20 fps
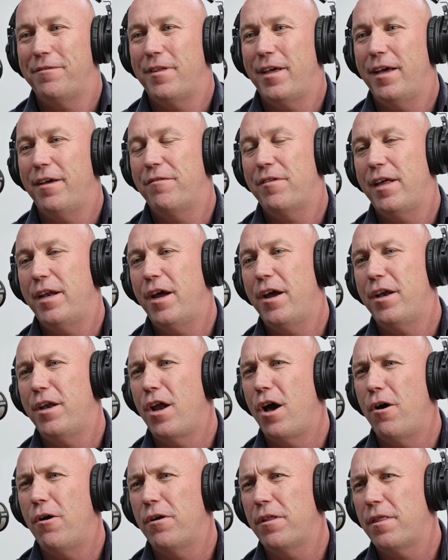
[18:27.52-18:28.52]
if they don't
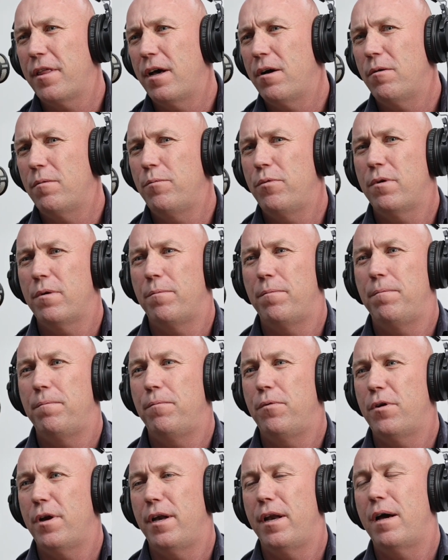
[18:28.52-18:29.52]
know it, they'll put
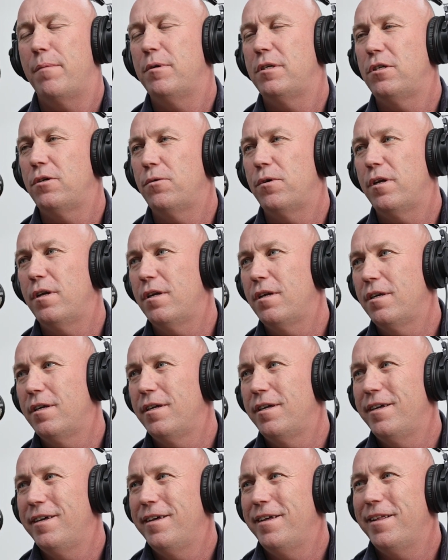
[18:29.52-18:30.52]
a number to it,
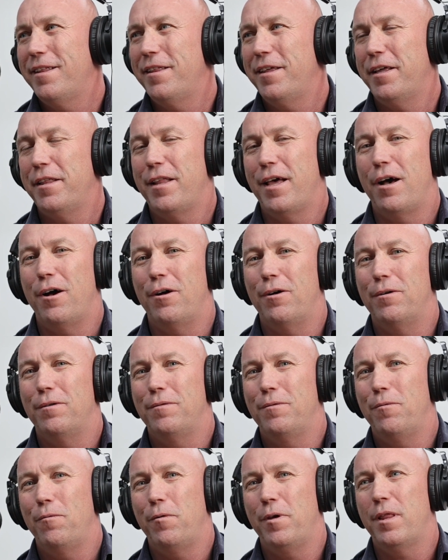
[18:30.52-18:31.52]
then
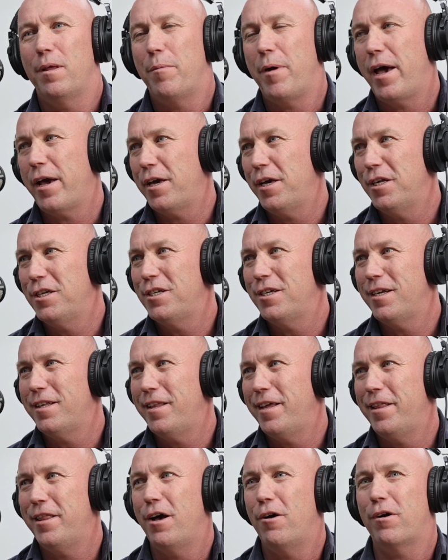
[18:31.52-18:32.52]
they'll win the package,
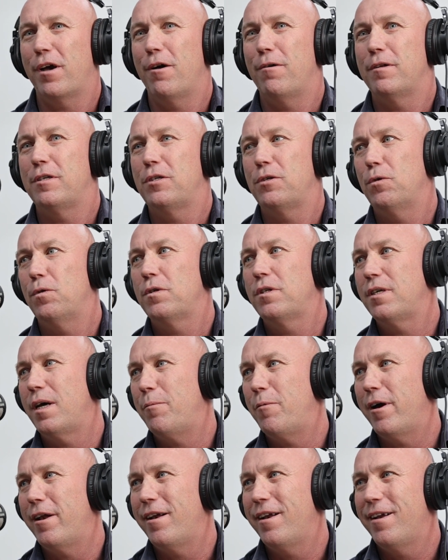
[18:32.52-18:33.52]
and then they'll go and source
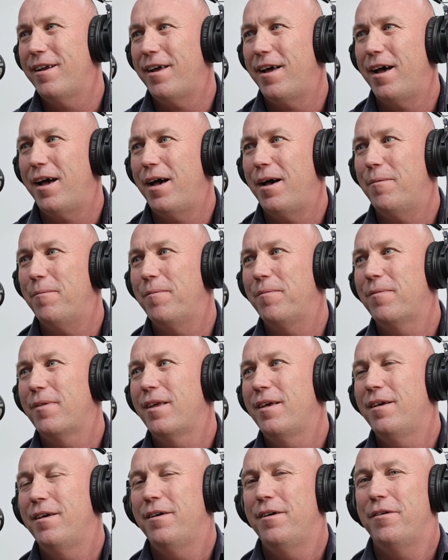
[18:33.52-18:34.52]
someone.
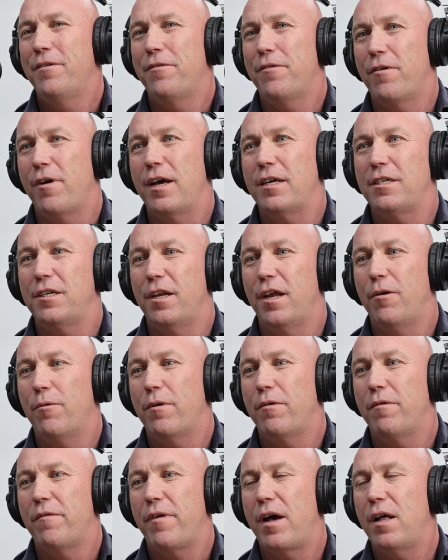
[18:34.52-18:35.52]
For us,
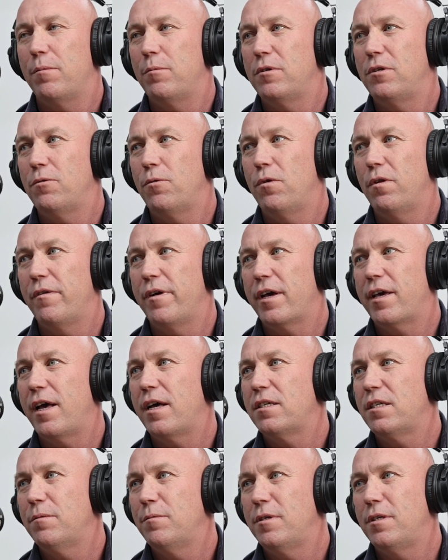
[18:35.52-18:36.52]
we're available to all of our
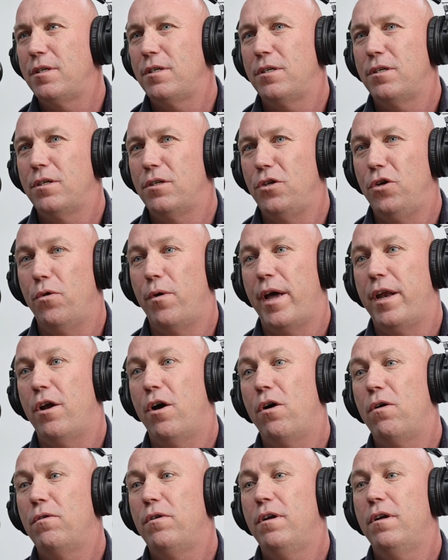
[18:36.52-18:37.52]
customers, new and
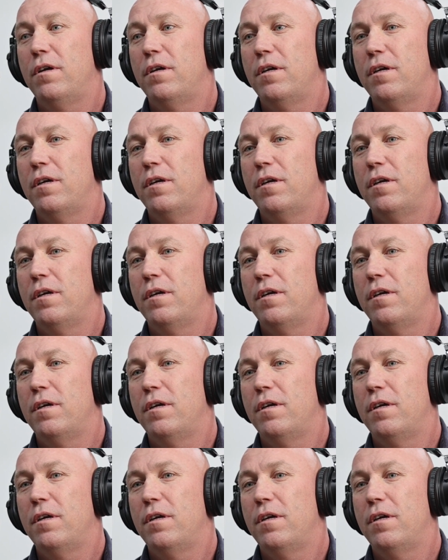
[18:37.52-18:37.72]
old.